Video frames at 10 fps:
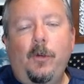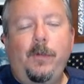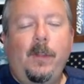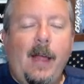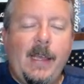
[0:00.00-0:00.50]
So
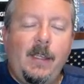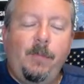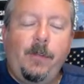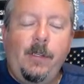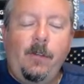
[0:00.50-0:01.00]
if you like
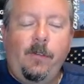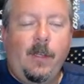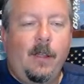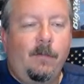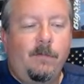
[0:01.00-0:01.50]
it, please
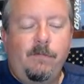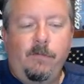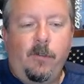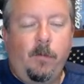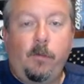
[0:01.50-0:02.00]

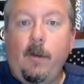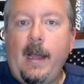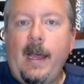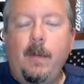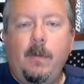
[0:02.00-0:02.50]

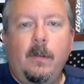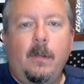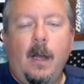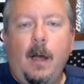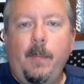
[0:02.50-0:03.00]
subscribe
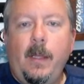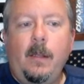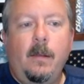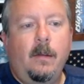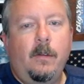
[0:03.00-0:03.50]
and
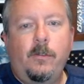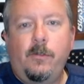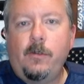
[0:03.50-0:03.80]
comment and